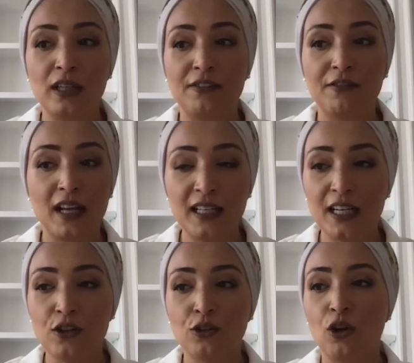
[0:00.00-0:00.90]

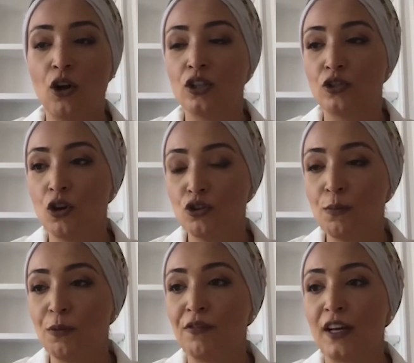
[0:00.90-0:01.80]
Validate your thoughts, talk to a
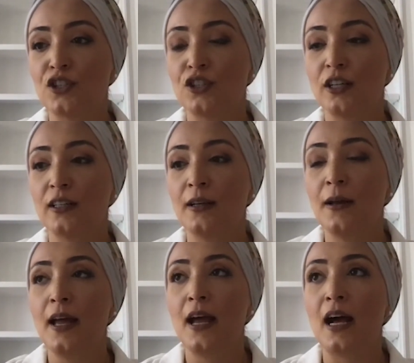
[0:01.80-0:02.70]
professional.
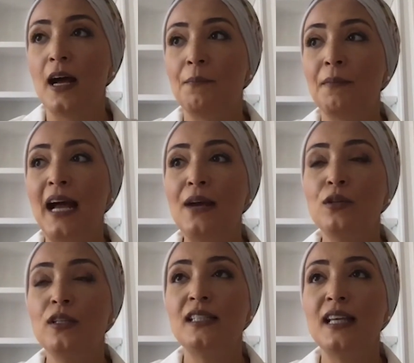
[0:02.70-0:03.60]
I
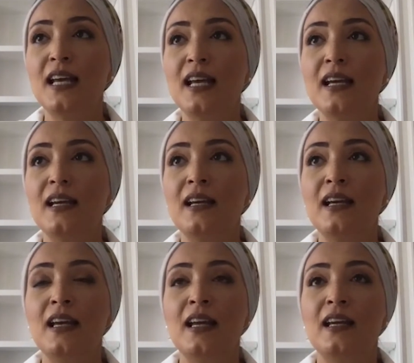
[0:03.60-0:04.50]
would say,
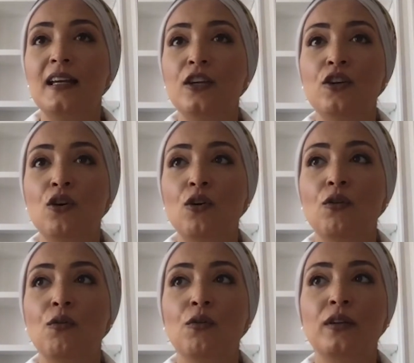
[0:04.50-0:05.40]

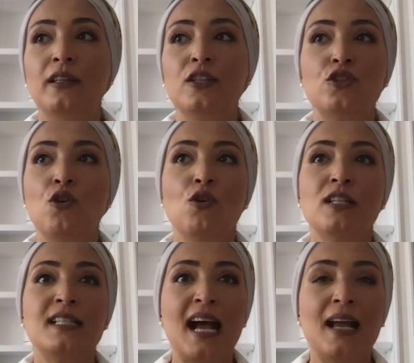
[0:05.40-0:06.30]
there's no
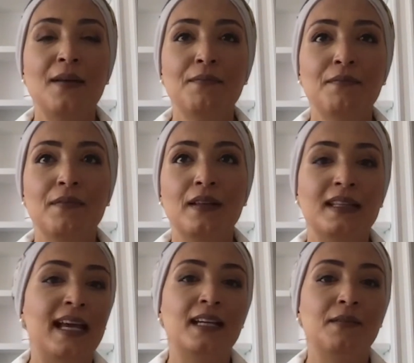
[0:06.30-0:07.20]
time
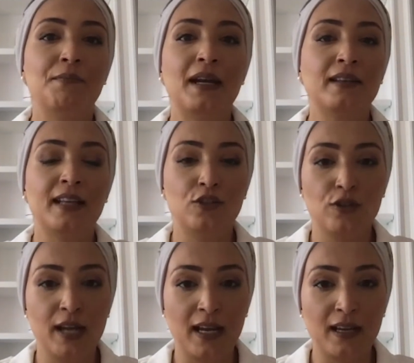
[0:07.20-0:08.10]
then better than today.